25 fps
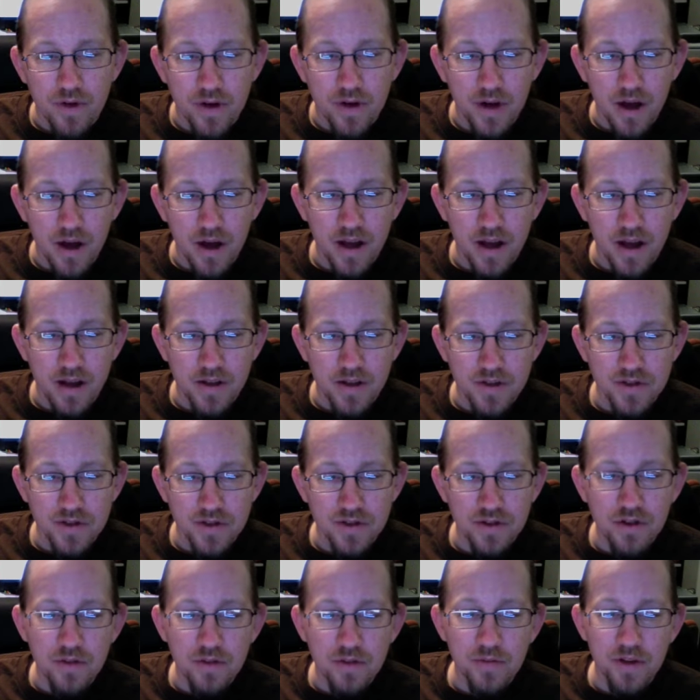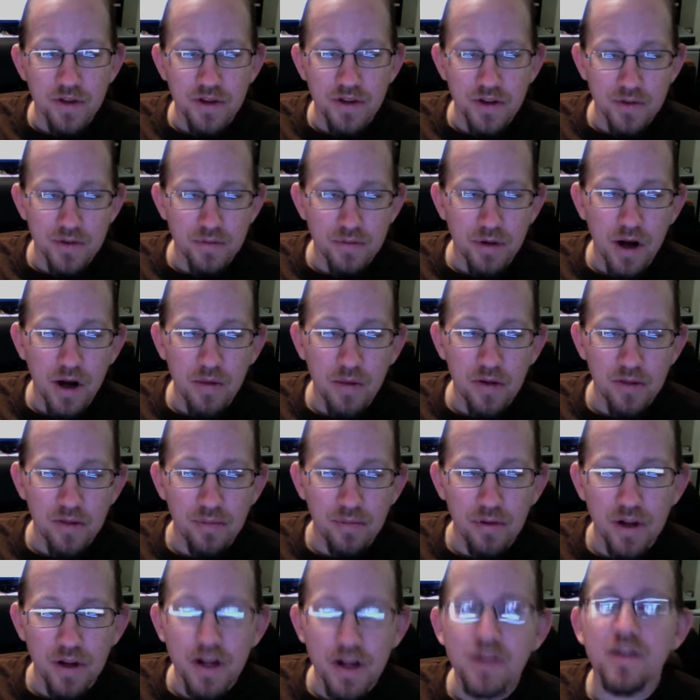I assume that there's probably
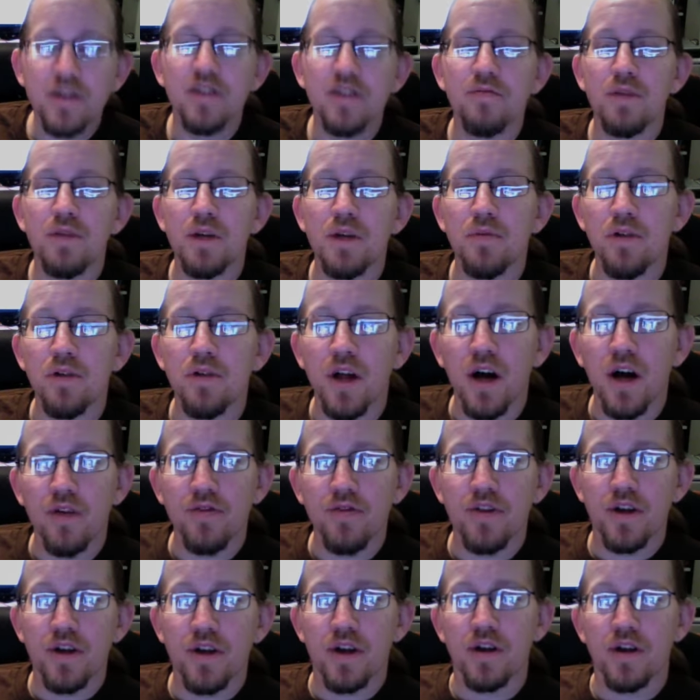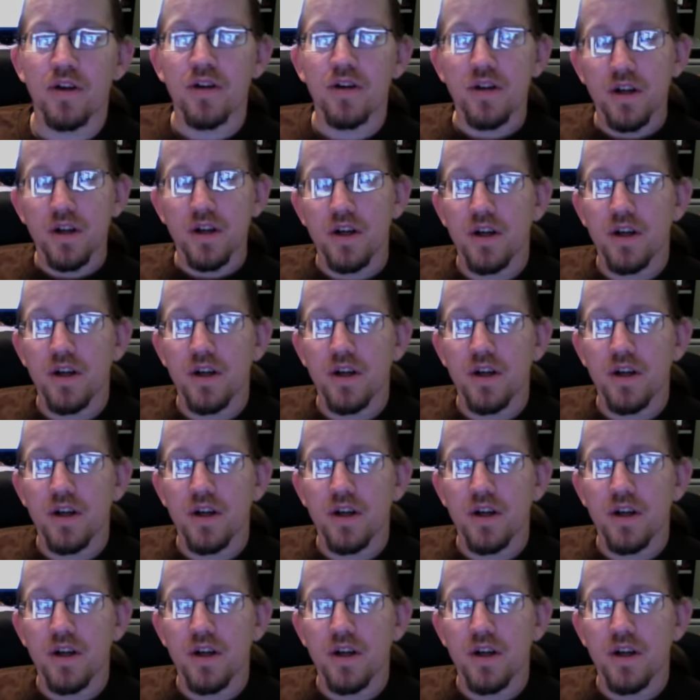plenty of people out there